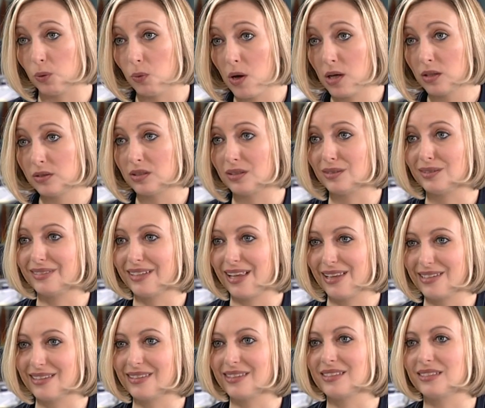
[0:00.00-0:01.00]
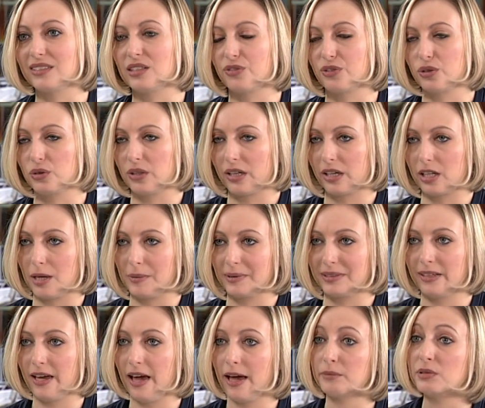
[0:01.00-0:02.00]
want, you sell it in these difficult economic
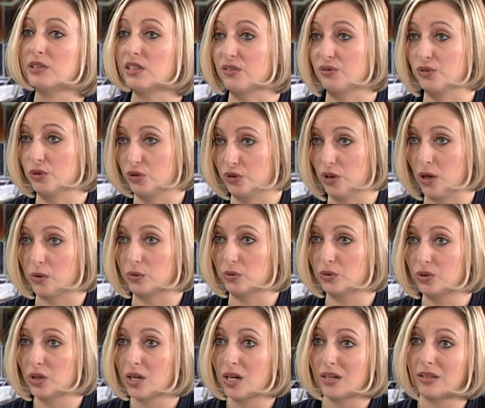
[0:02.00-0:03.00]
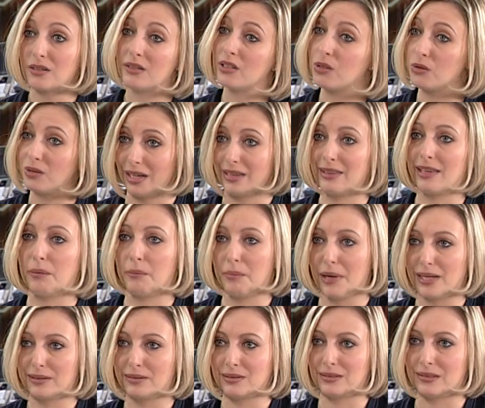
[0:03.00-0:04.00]
times. If you don't, then you get
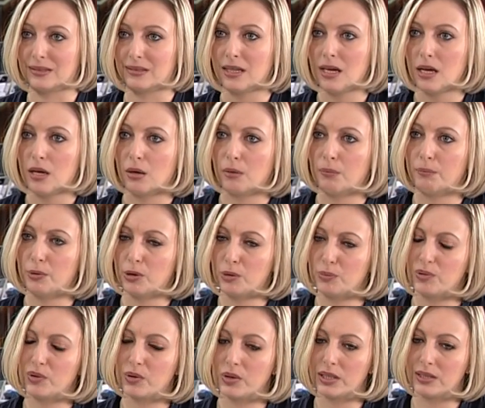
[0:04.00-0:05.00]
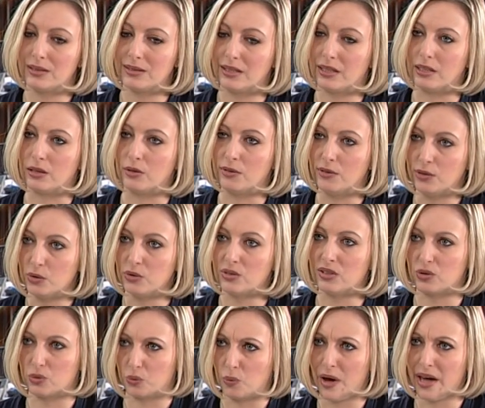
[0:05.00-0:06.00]
lambasted. Burberry, did it lose
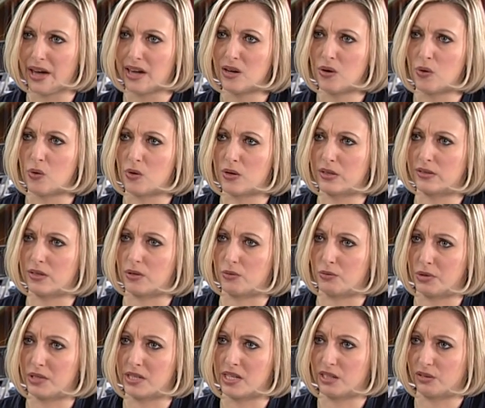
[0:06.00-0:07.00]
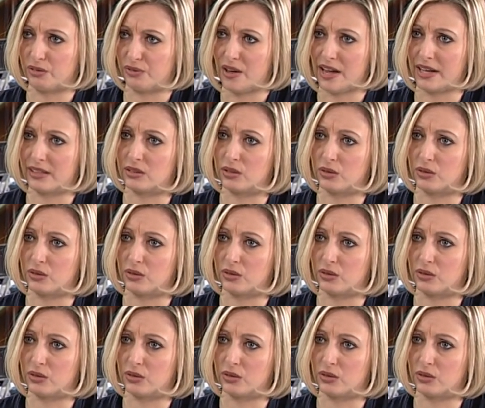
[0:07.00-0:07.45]
its way, or is it really an effect